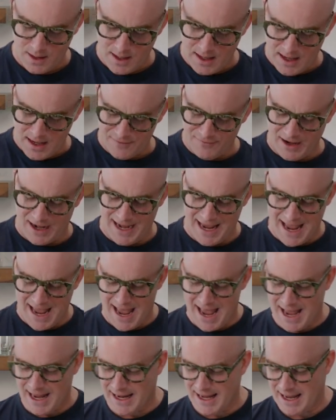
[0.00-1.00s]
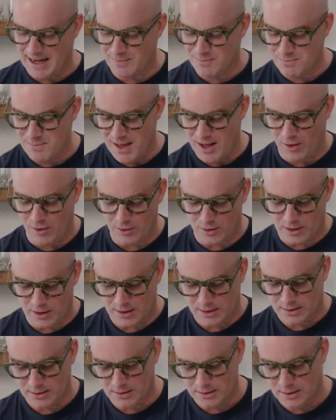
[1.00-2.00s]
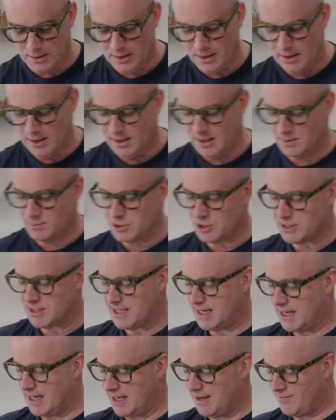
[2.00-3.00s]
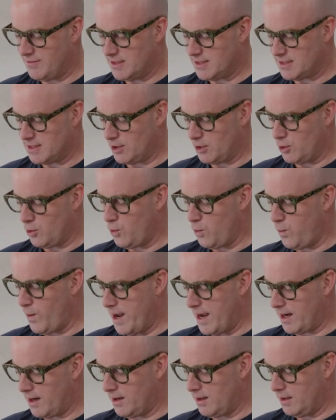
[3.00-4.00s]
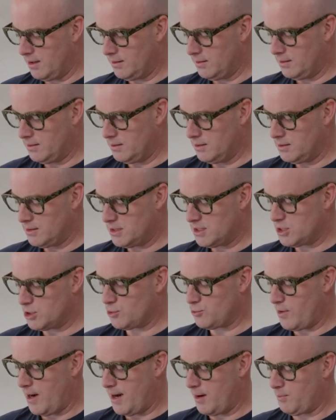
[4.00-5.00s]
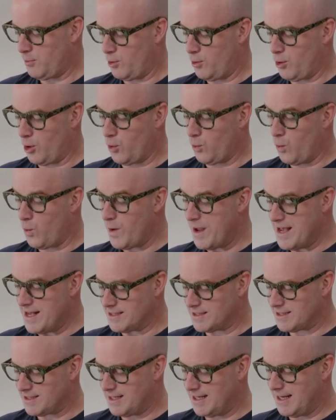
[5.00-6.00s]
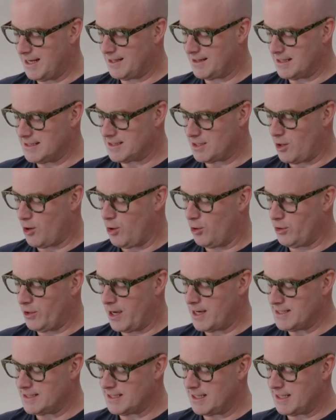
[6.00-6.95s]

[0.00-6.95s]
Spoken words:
I've got egg and milk. I'm just gonna give this a quick scramble or whisk to get this all nice and